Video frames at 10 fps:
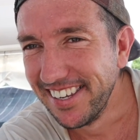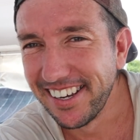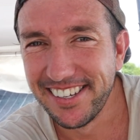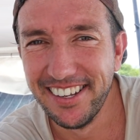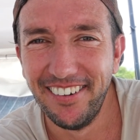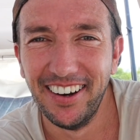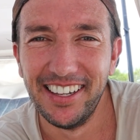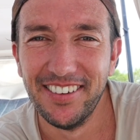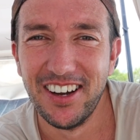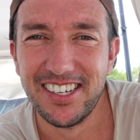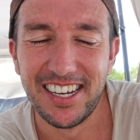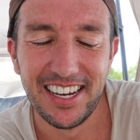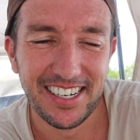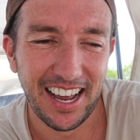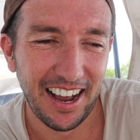So it's not really the most
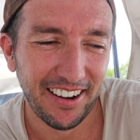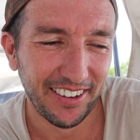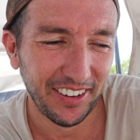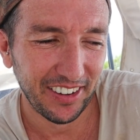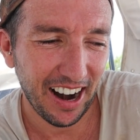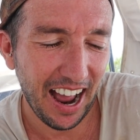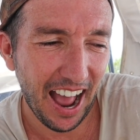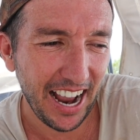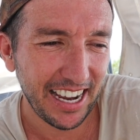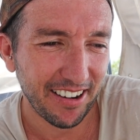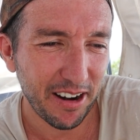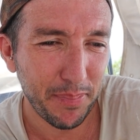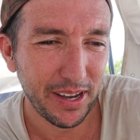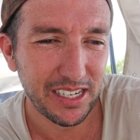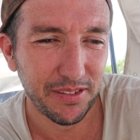detailed or
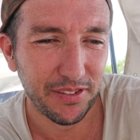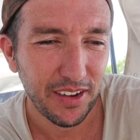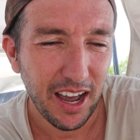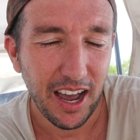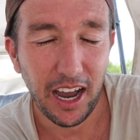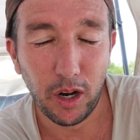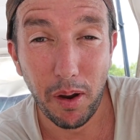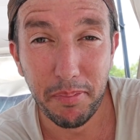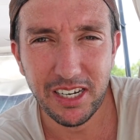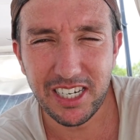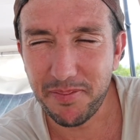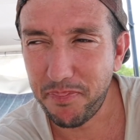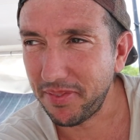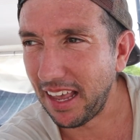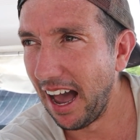accurate piece of equipment,
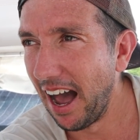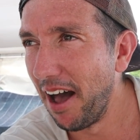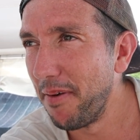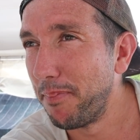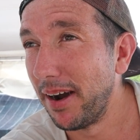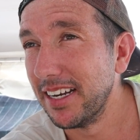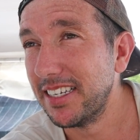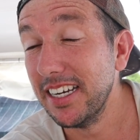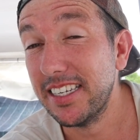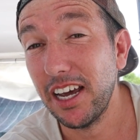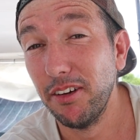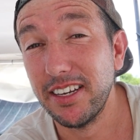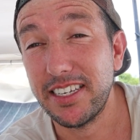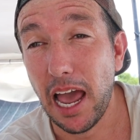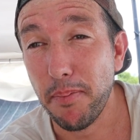but it did tell
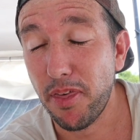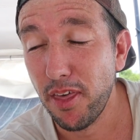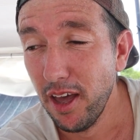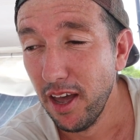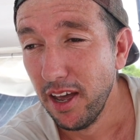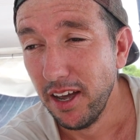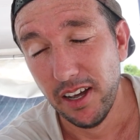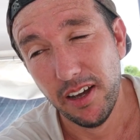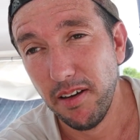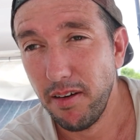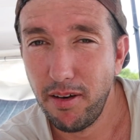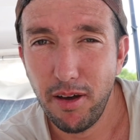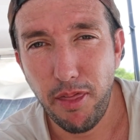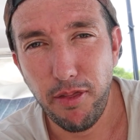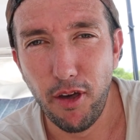the depth
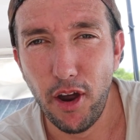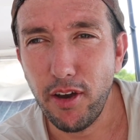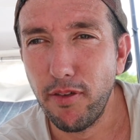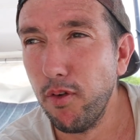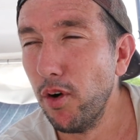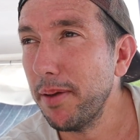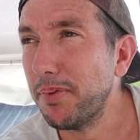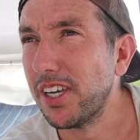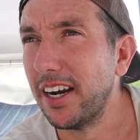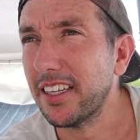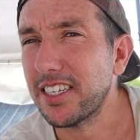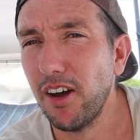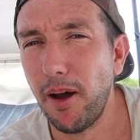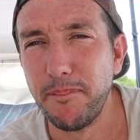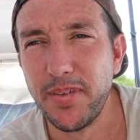30 or 40% of the
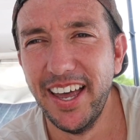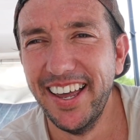time.